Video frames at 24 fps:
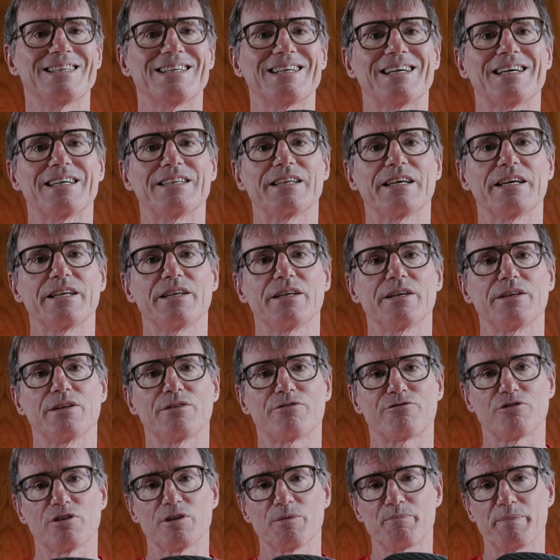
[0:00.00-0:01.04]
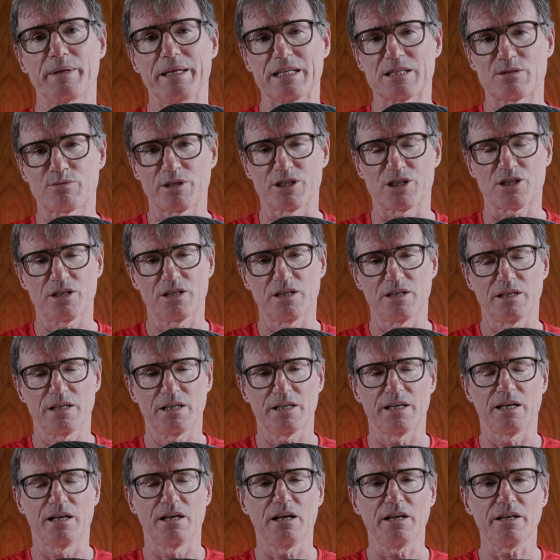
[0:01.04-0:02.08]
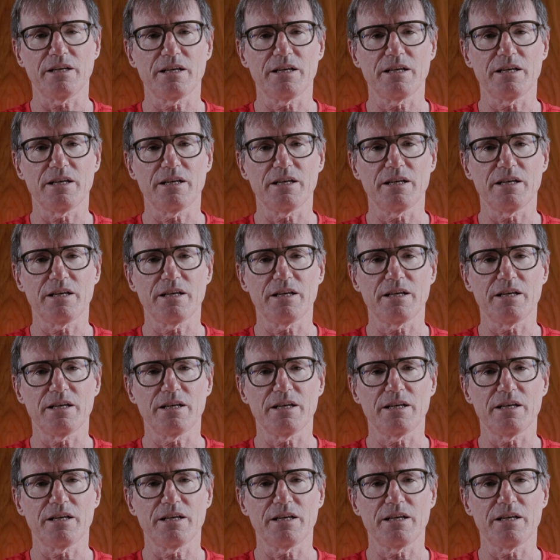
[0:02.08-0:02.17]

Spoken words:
and then the front piece, which in a lot